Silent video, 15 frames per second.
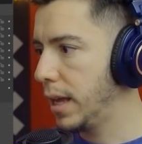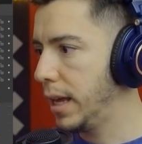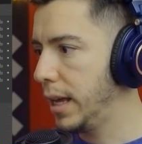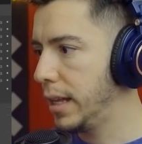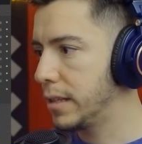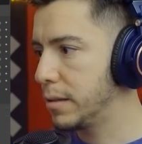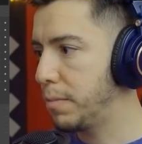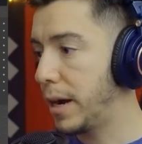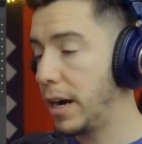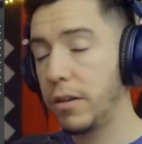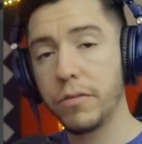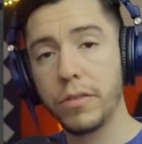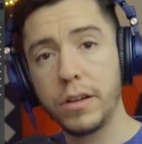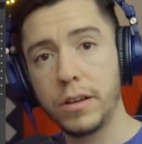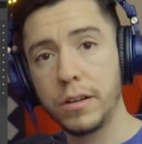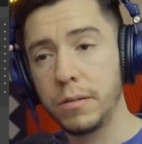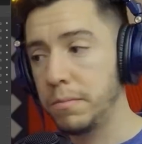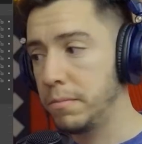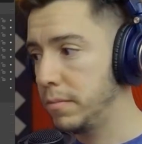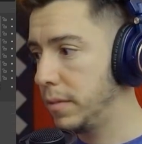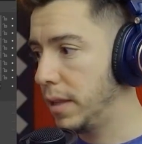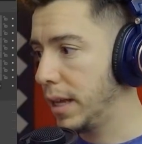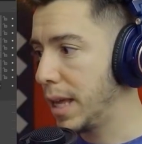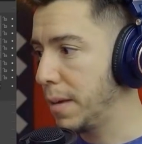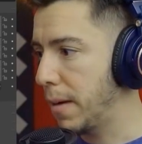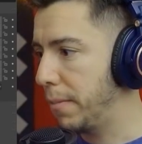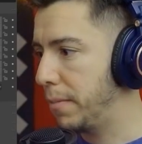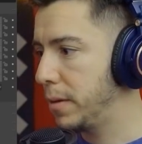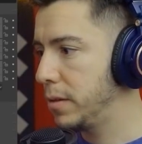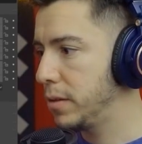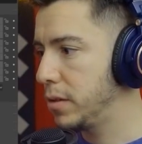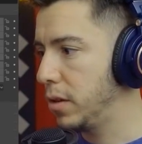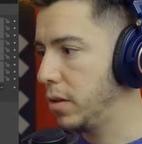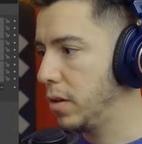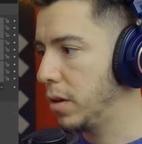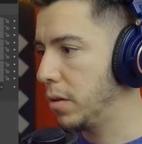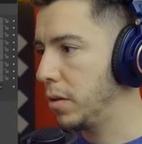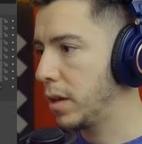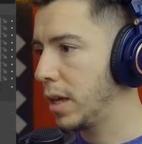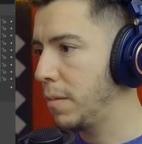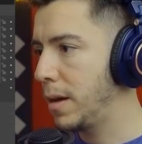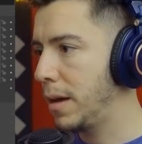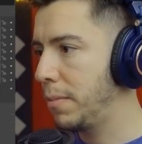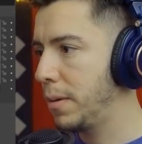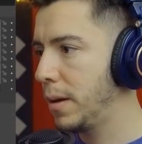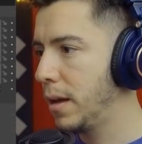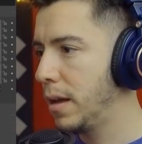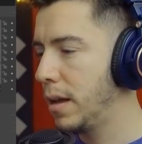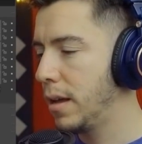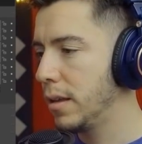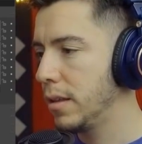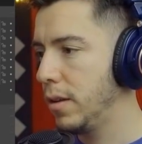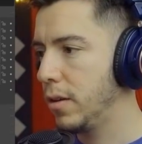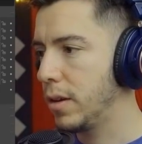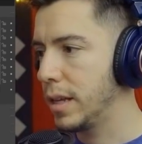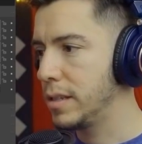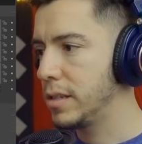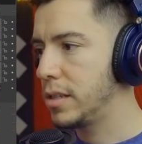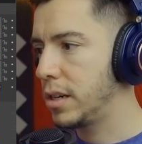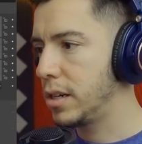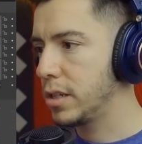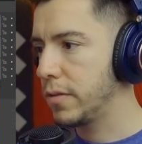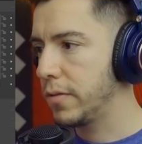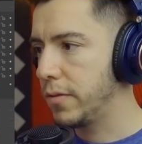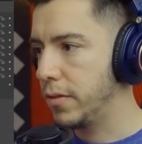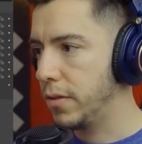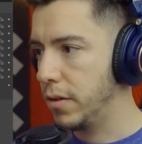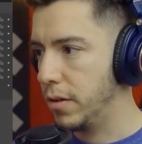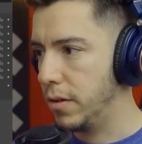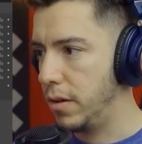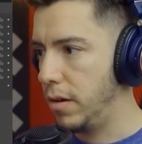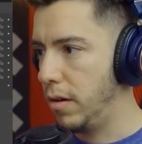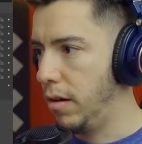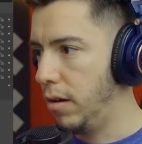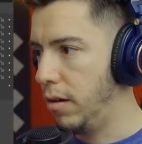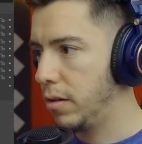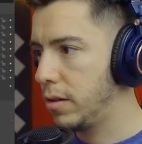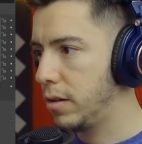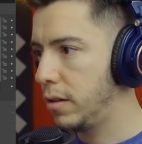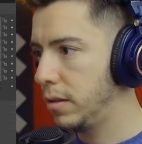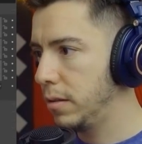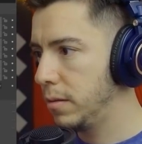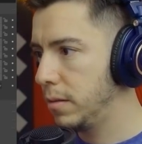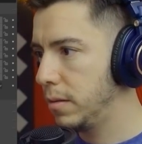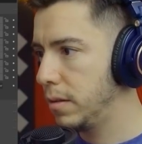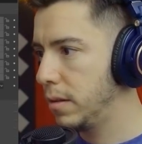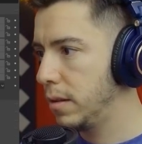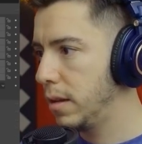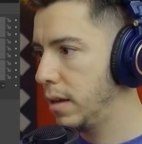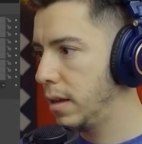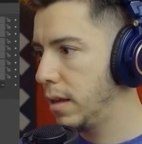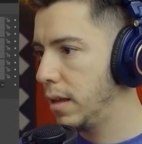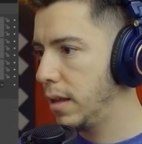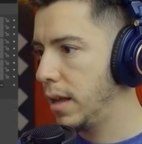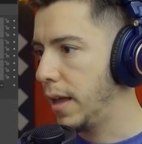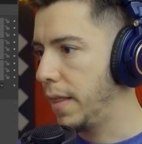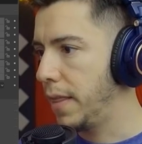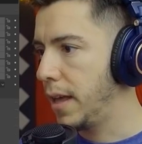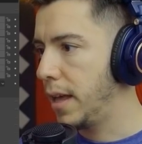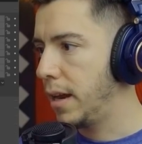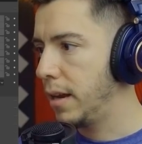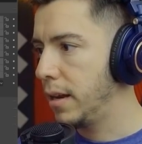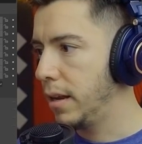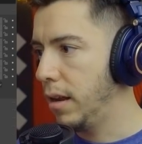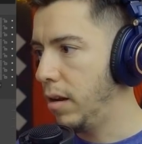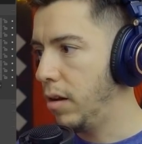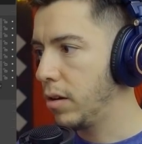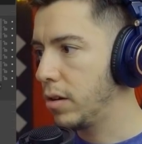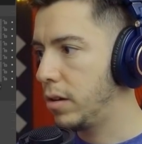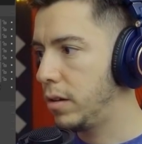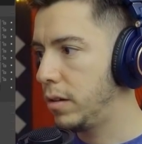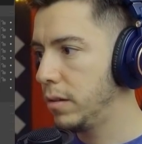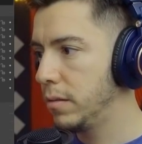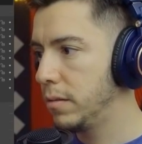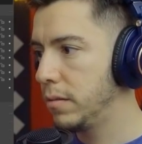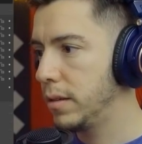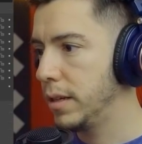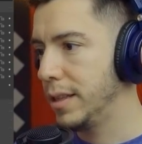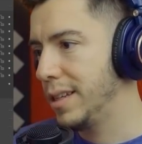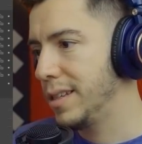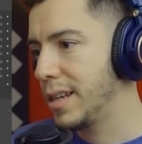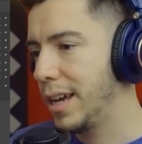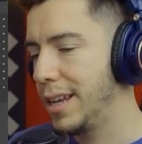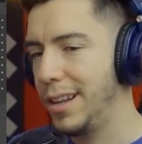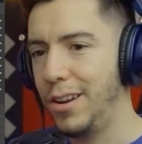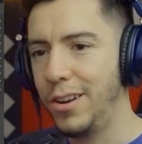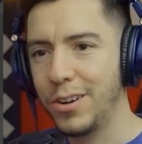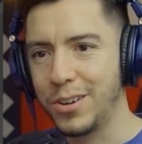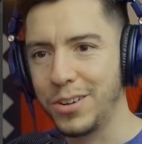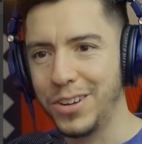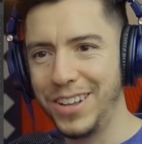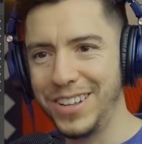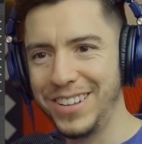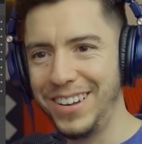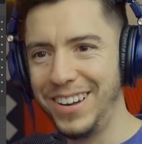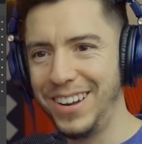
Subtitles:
it's part of the key map. So you go to key map, you can search for local, and then in local, in this case local